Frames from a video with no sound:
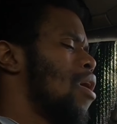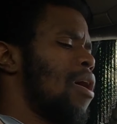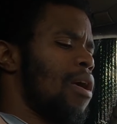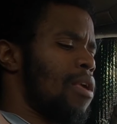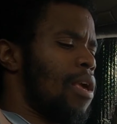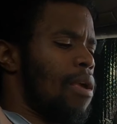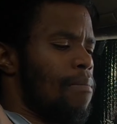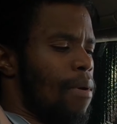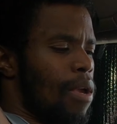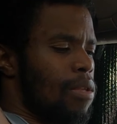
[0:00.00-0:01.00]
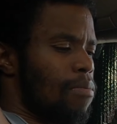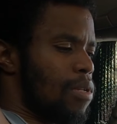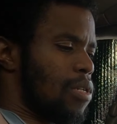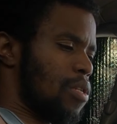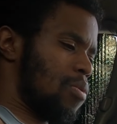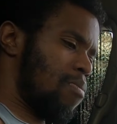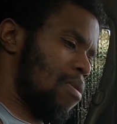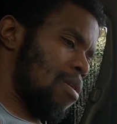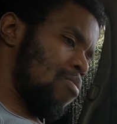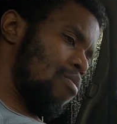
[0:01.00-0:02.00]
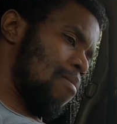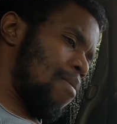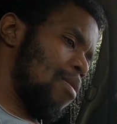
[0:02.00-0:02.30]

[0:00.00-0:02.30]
I came back to my chill spot where I'm